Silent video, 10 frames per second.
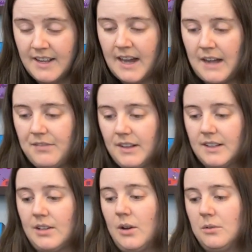I feel like the
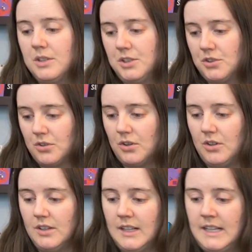tone
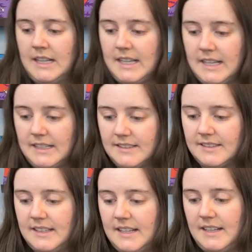control is
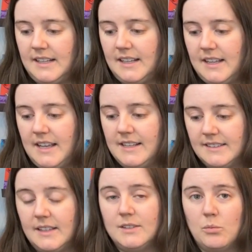
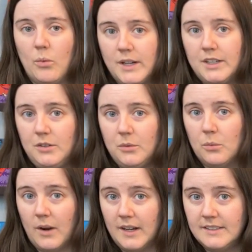what you
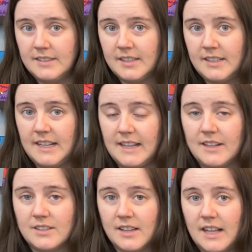want.
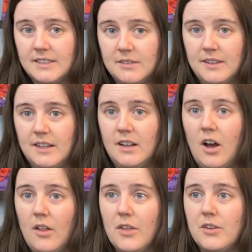There's lots of
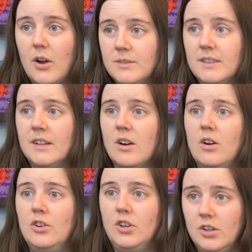the tones in there are all
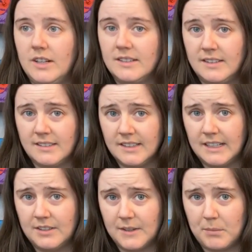good, as it doesn't get
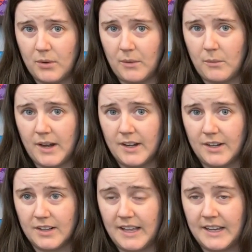into the point where you're
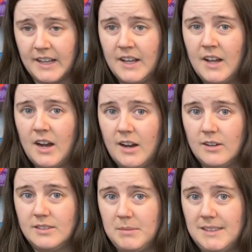like, oh,
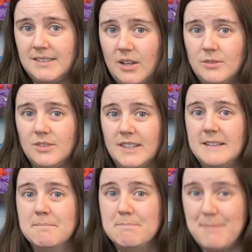some of these tones are
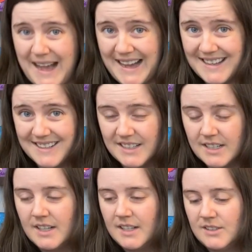getting bad.
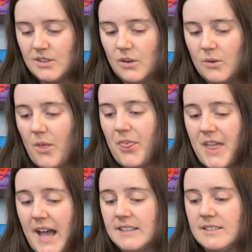So
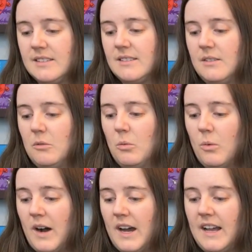that's
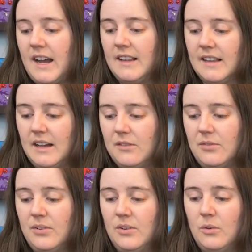why I
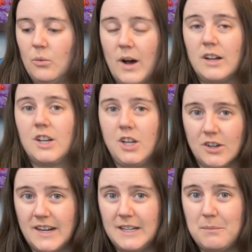love well
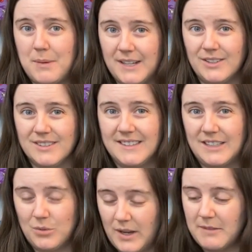curated pedals, and
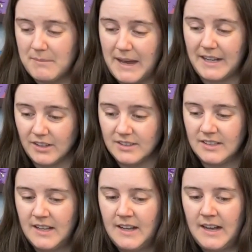that's why it matters.
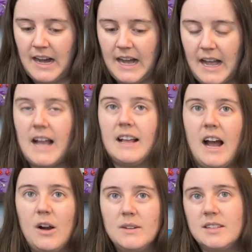I
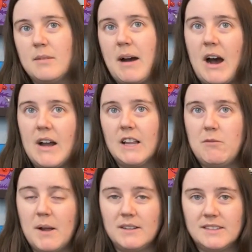always talk about how I love
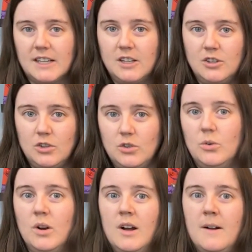pedals that can
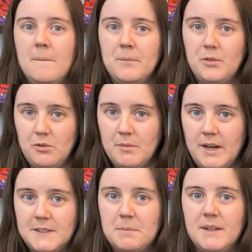do too
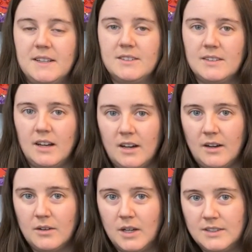much, but there's
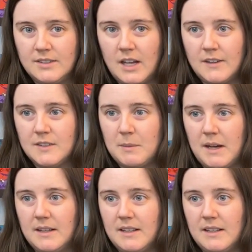a soft spot.